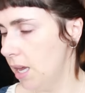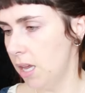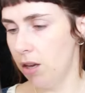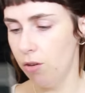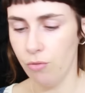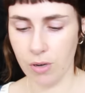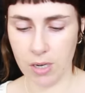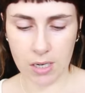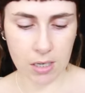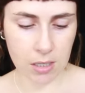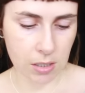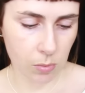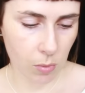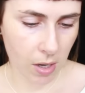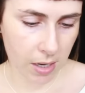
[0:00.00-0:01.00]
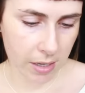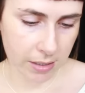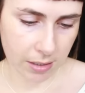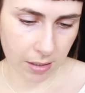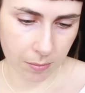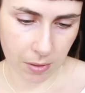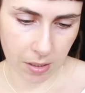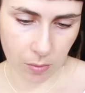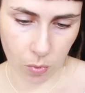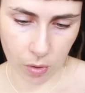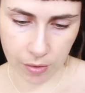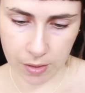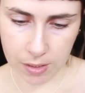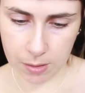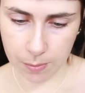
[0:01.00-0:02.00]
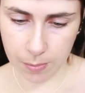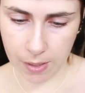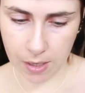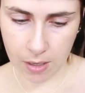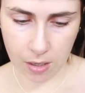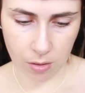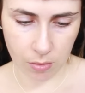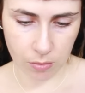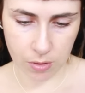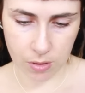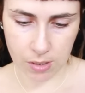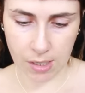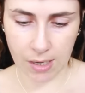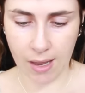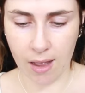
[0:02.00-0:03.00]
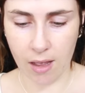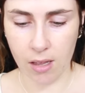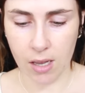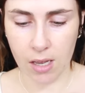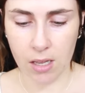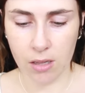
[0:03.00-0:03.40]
Ingredients wise, I'd be worried about, yeah,